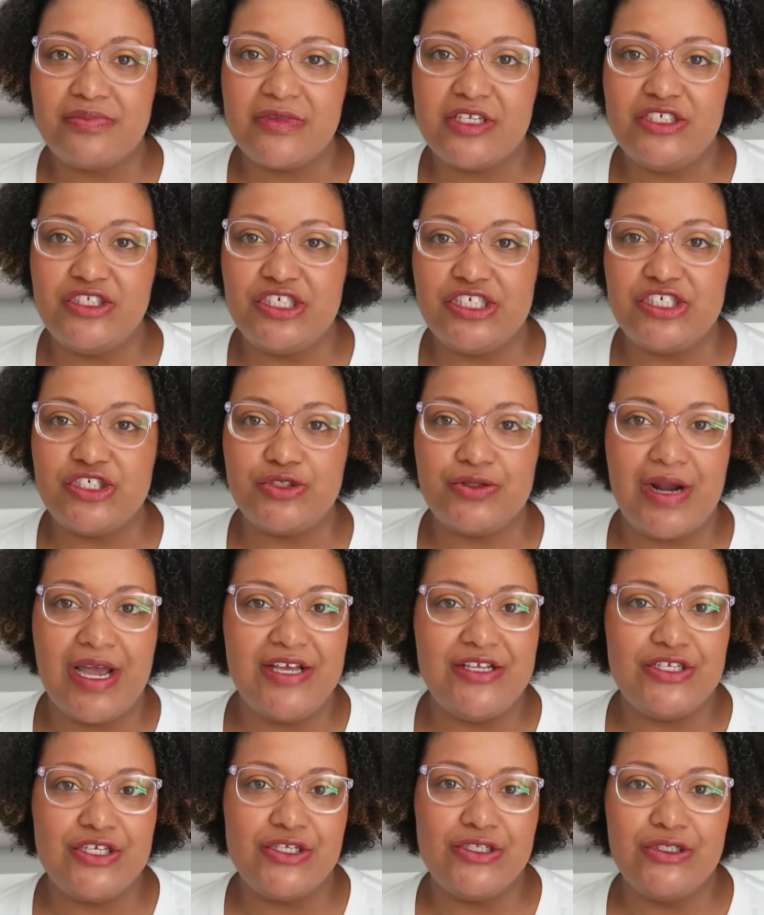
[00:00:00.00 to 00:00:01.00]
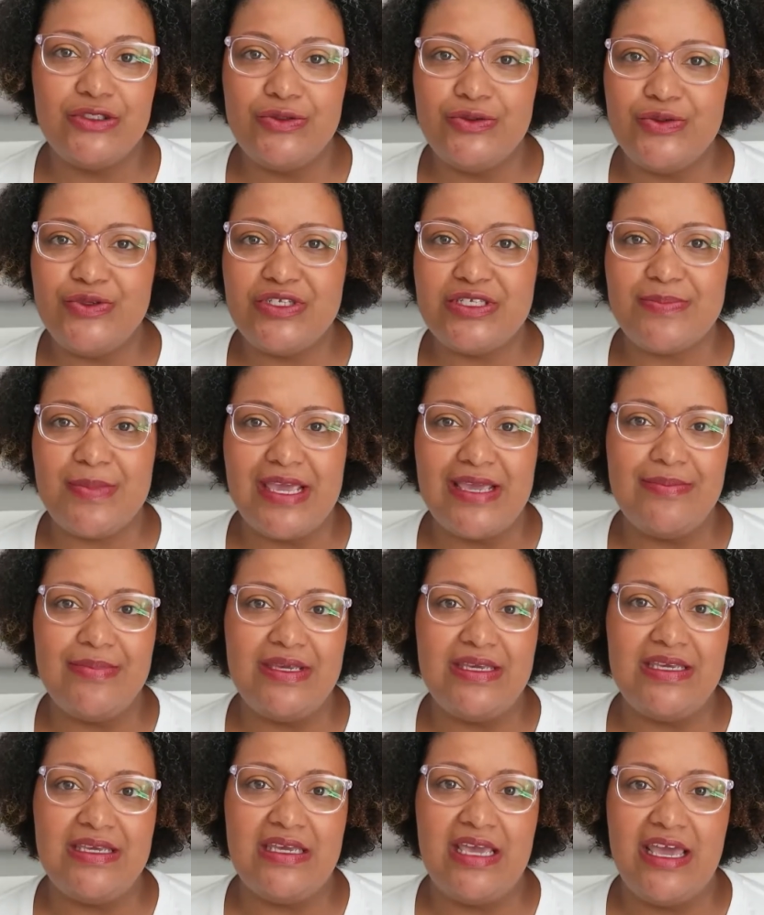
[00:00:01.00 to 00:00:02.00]
just trying to lose
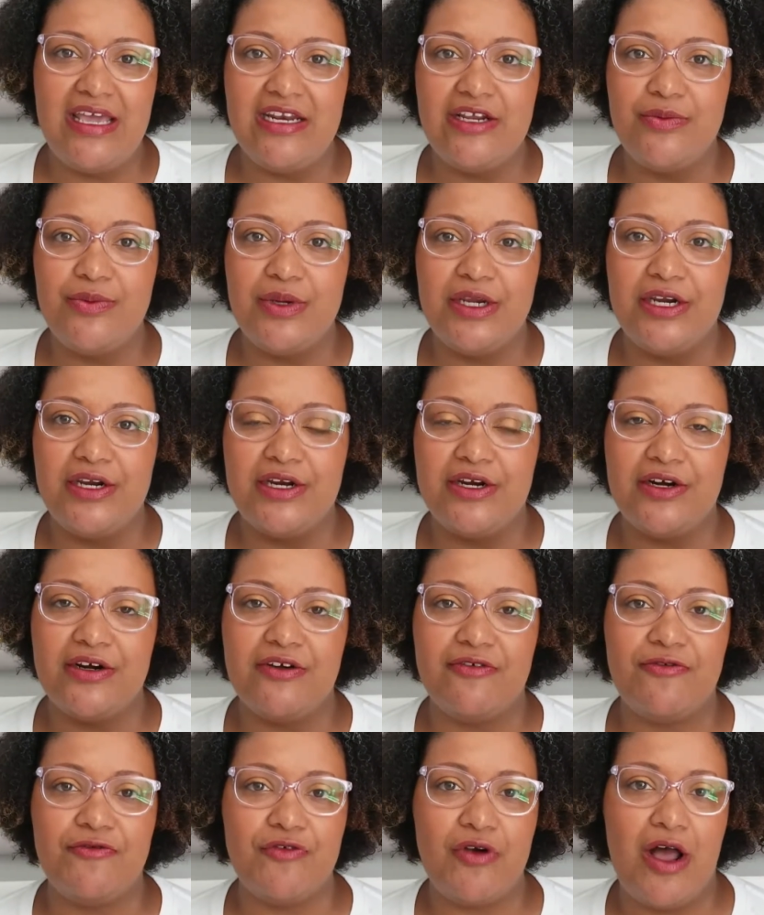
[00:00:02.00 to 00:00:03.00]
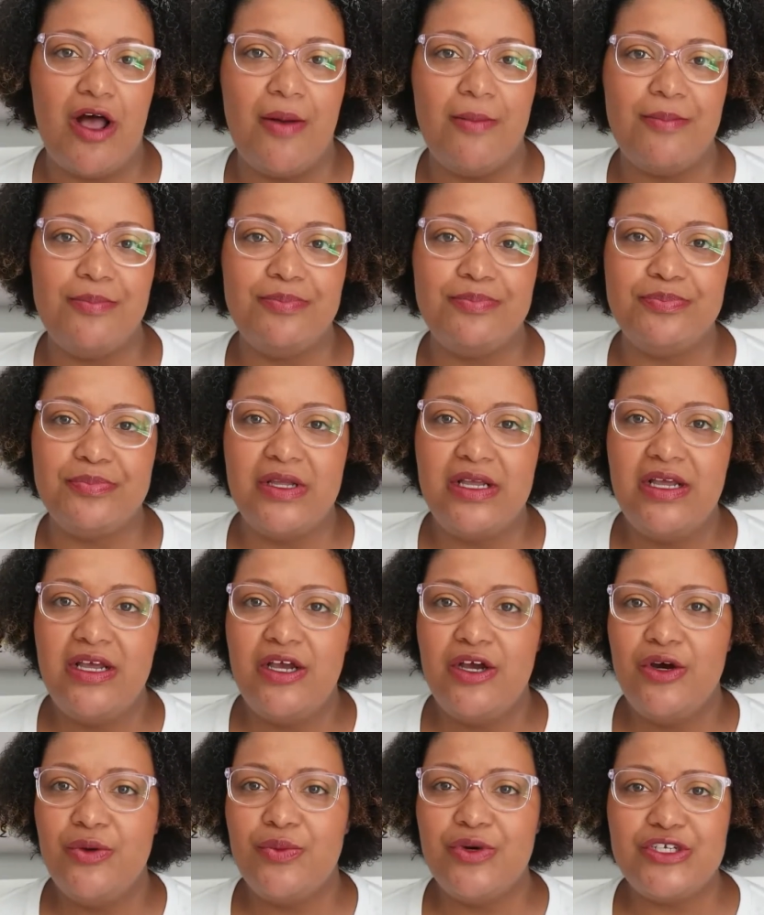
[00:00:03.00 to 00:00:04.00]
maybe anywhere from
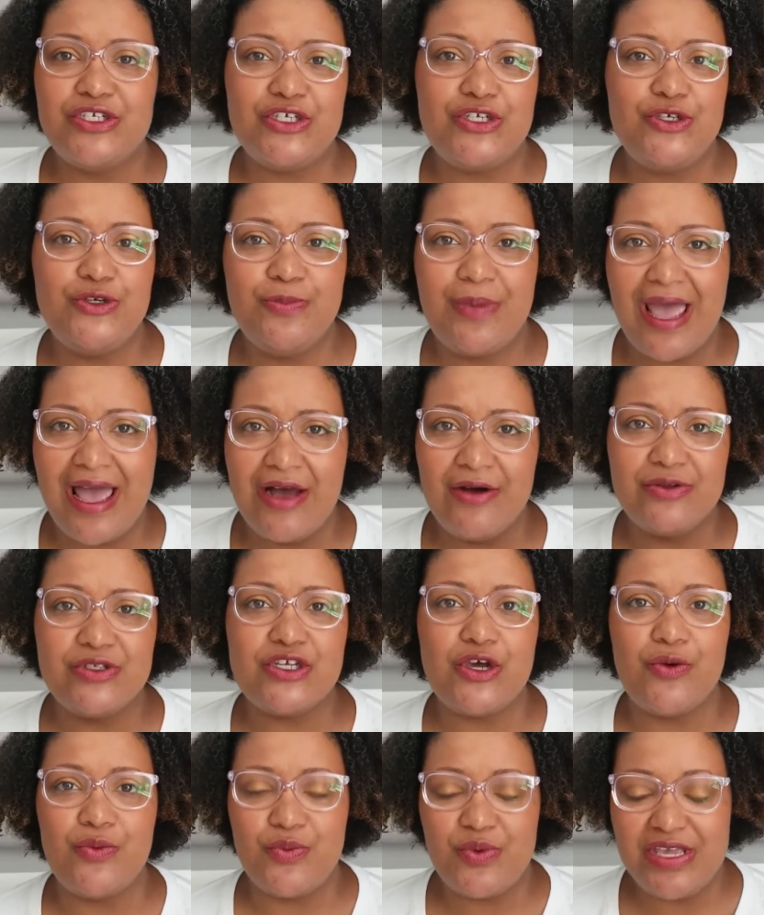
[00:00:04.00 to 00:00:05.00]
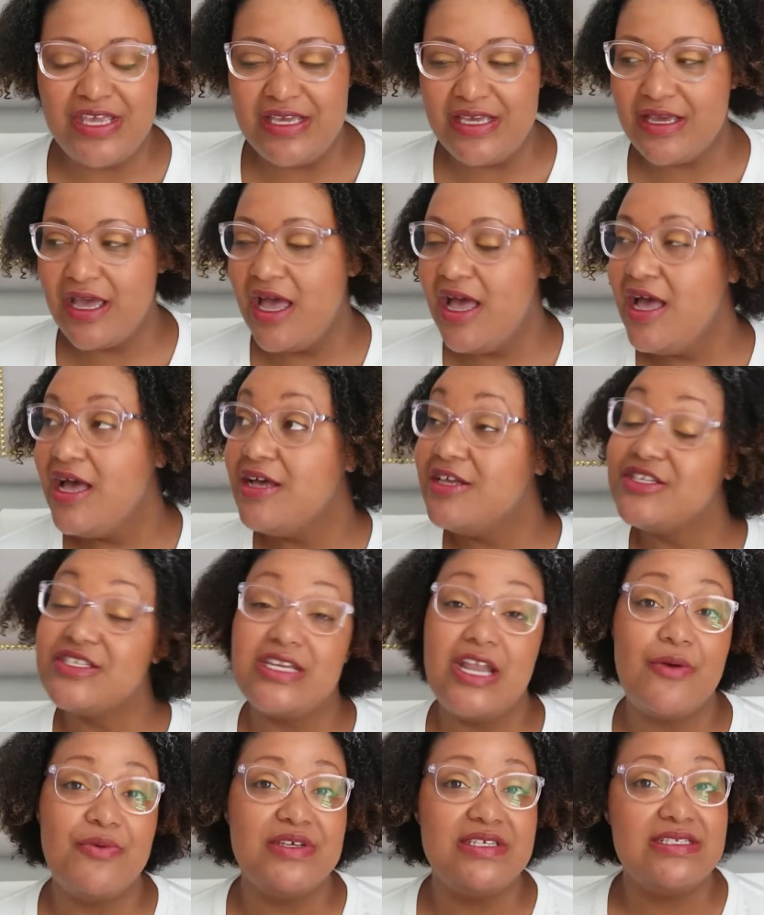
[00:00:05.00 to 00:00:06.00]
1 to 2 pounds a week,
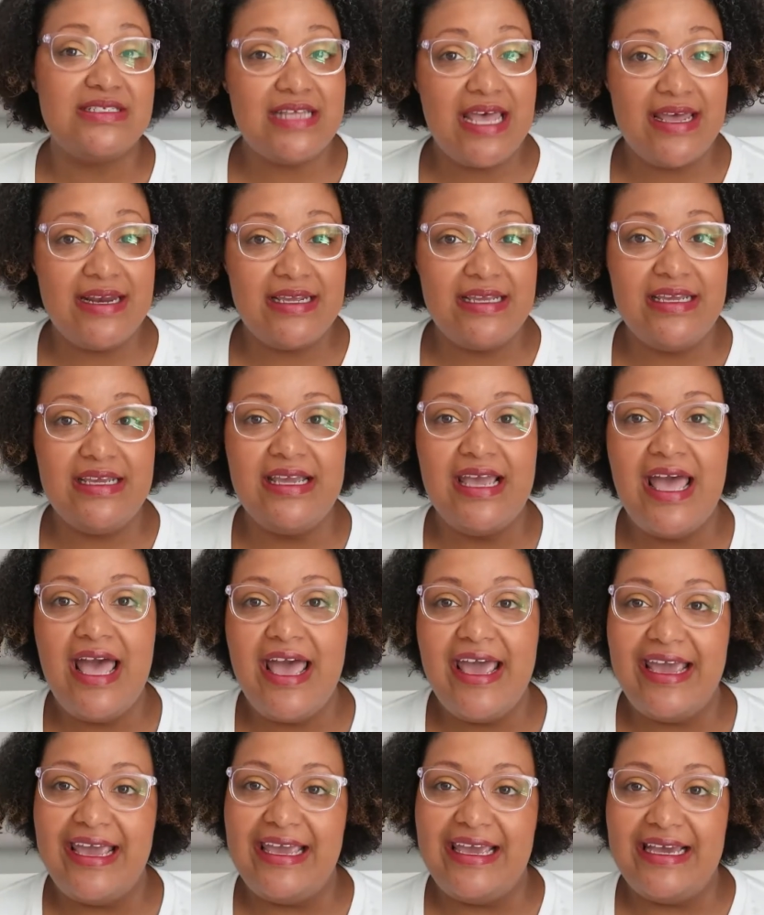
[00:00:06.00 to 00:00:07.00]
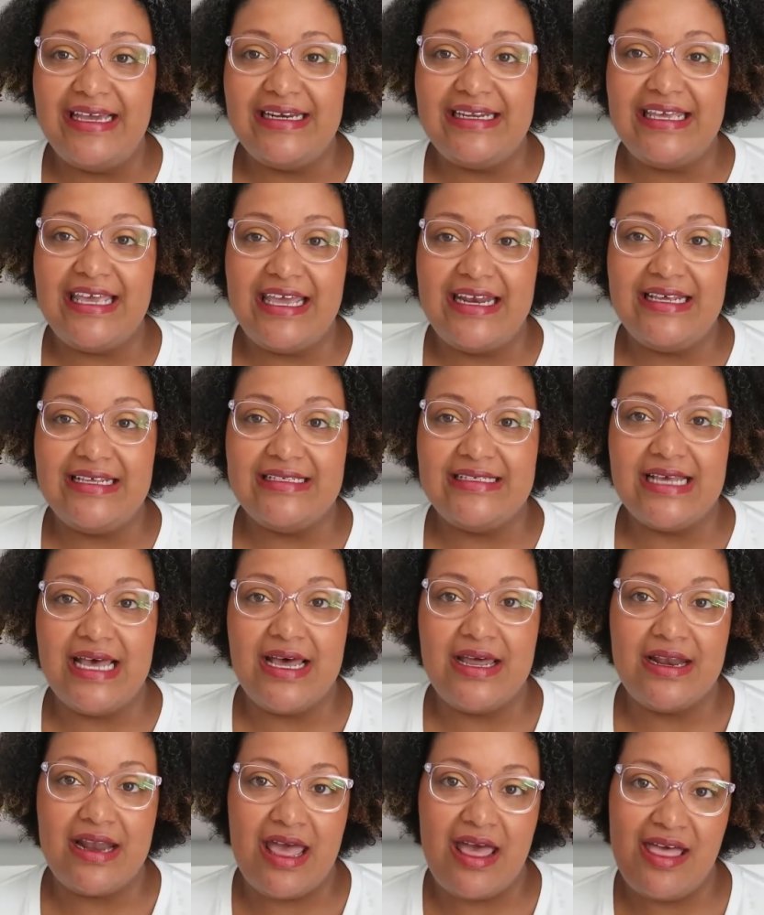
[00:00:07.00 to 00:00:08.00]
slow and steady, and get it
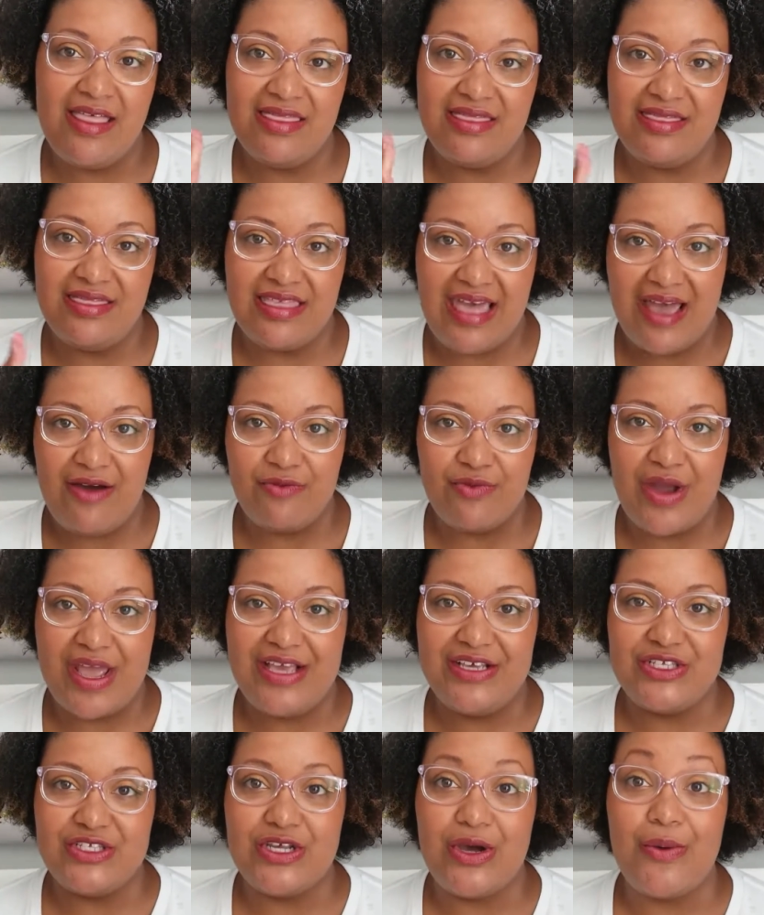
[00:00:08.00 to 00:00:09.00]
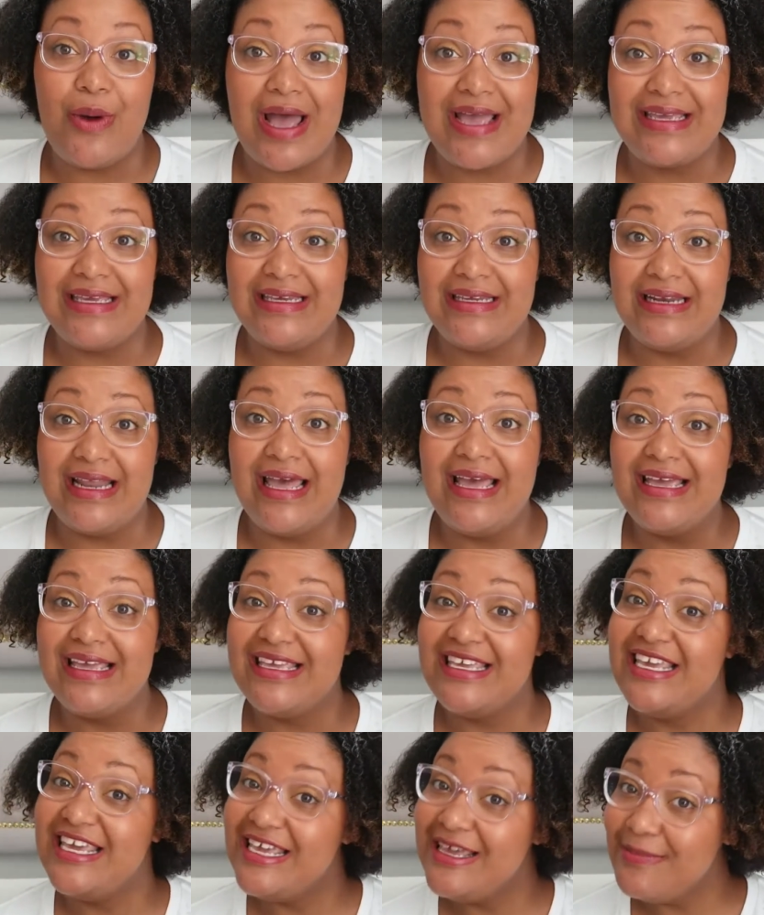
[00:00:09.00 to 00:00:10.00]
done that way so I can
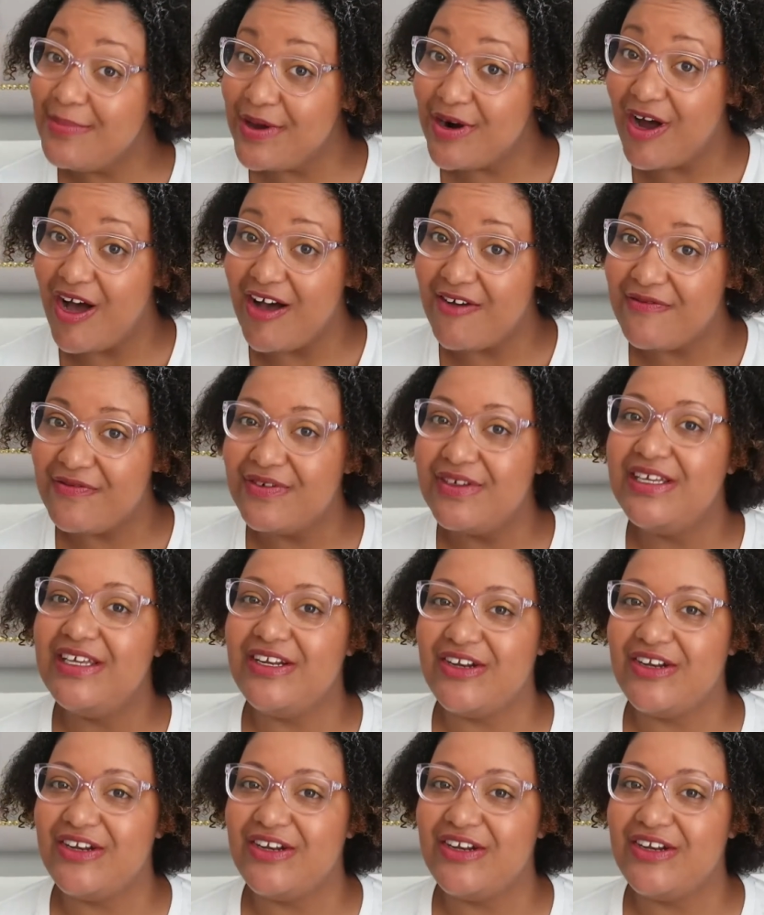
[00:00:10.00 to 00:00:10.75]
keep it off in